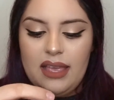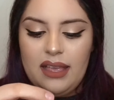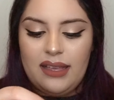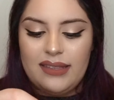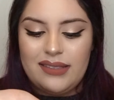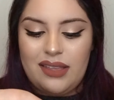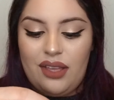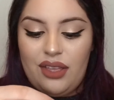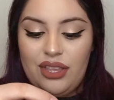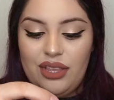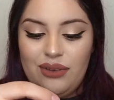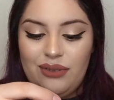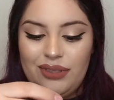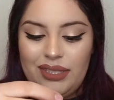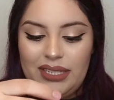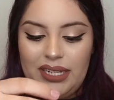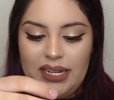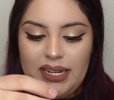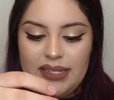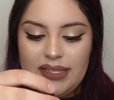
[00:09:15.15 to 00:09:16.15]
because all you
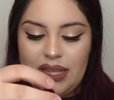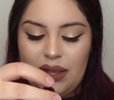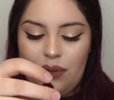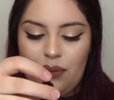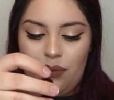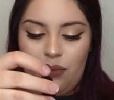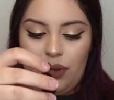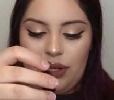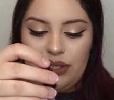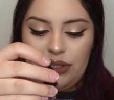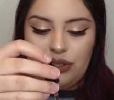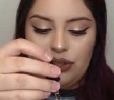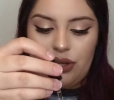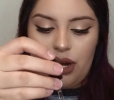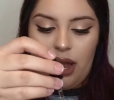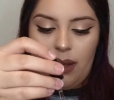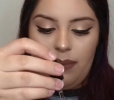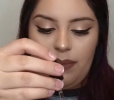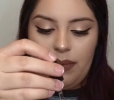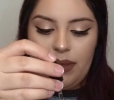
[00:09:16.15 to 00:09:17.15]
really need is like 1
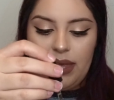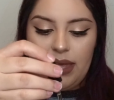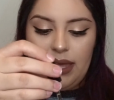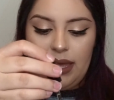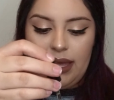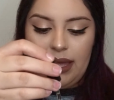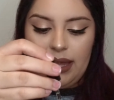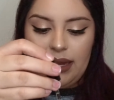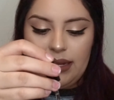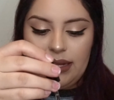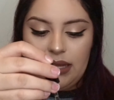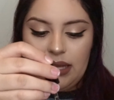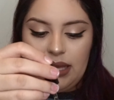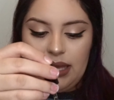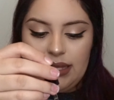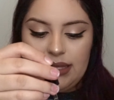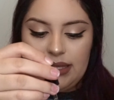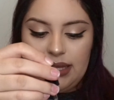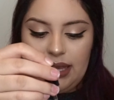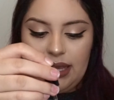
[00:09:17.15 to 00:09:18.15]
drop and
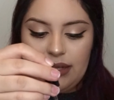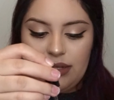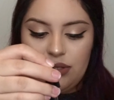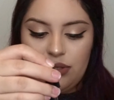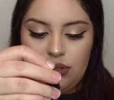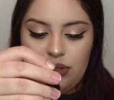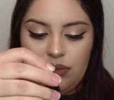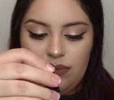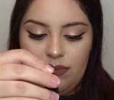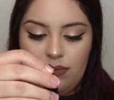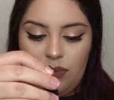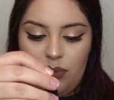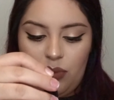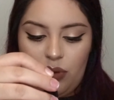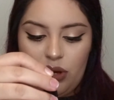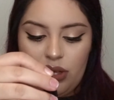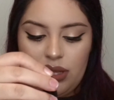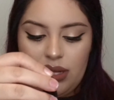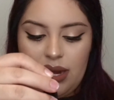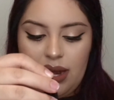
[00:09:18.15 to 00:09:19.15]
it's like
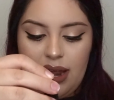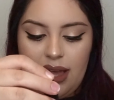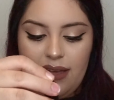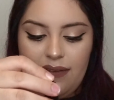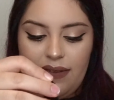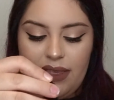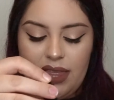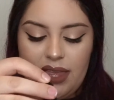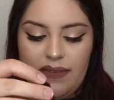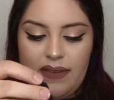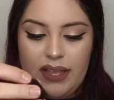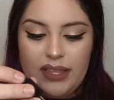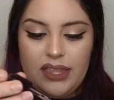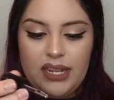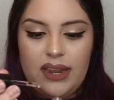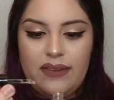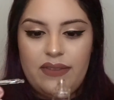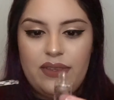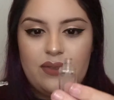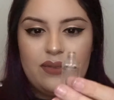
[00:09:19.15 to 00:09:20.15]
more than enough. And the fact that
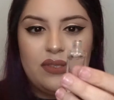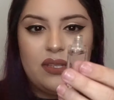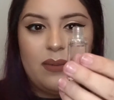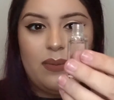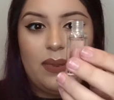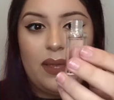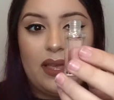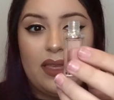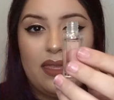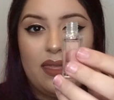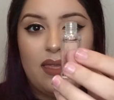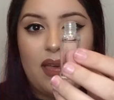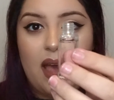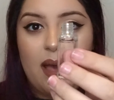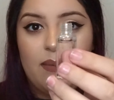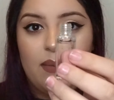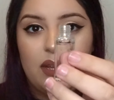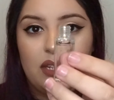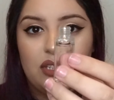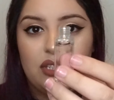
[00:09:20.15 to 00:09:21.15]
I've used up like
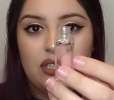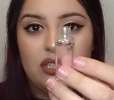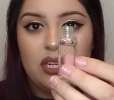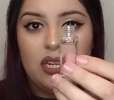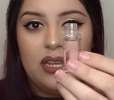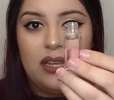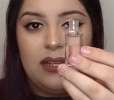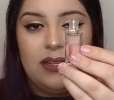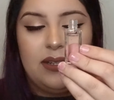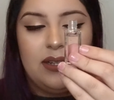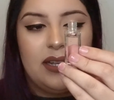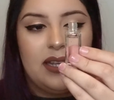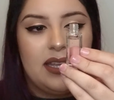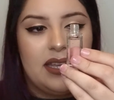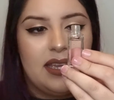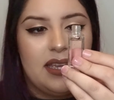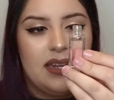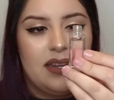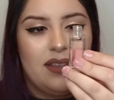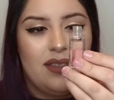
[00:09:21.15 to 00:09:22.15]
that much
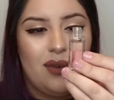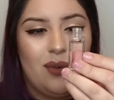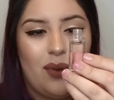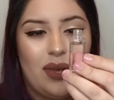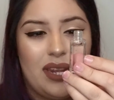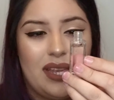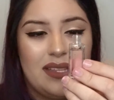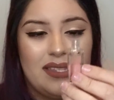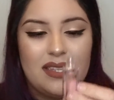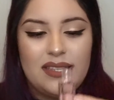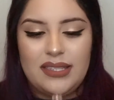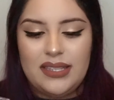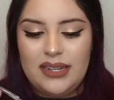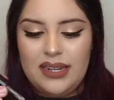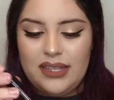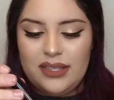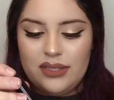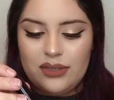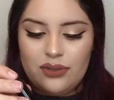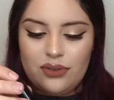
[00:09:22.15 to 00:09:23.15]
in the wedding season
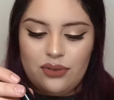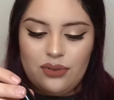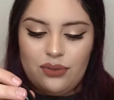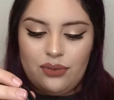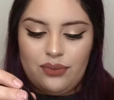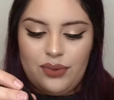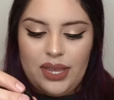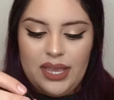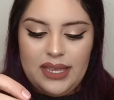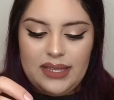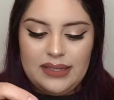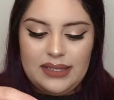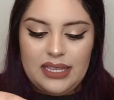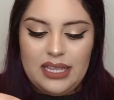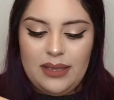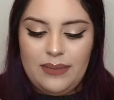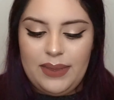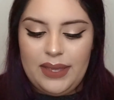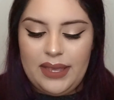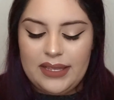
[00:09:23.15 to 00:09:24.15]
is
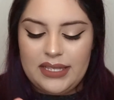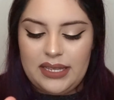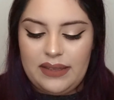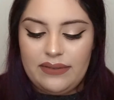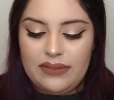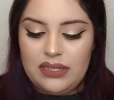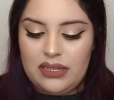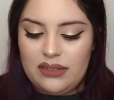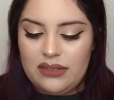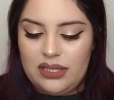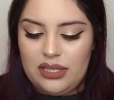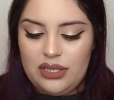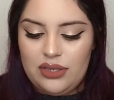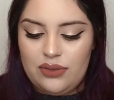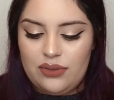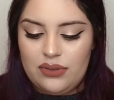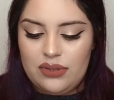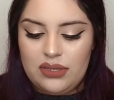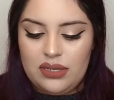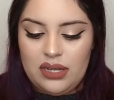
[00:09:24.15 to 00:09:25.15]
crazy because I've seriously
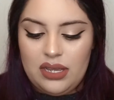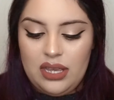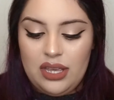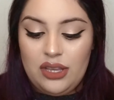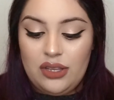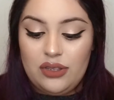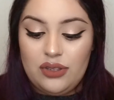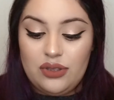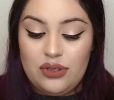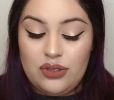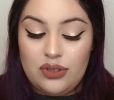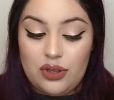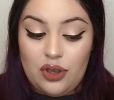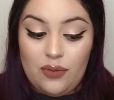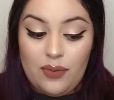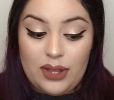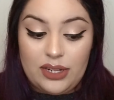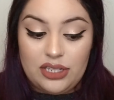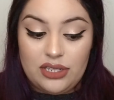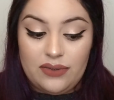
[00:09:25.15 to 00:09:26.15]
used so
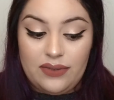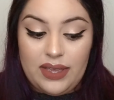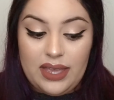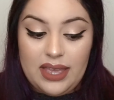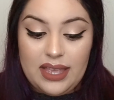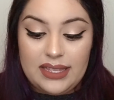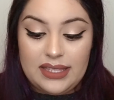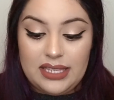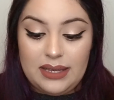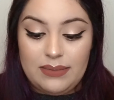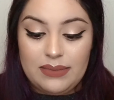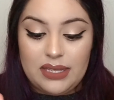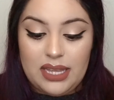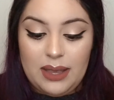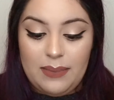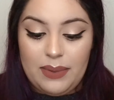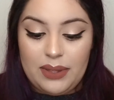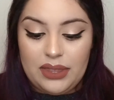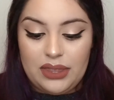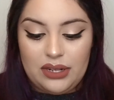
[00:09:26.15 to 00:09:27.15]
much of it, it seems
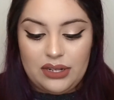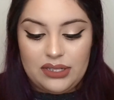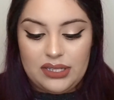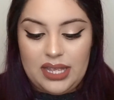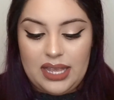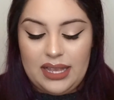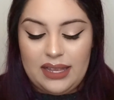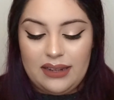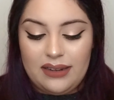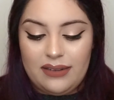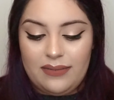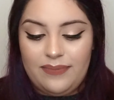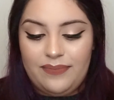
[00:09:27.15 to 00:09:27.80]
like, but there's like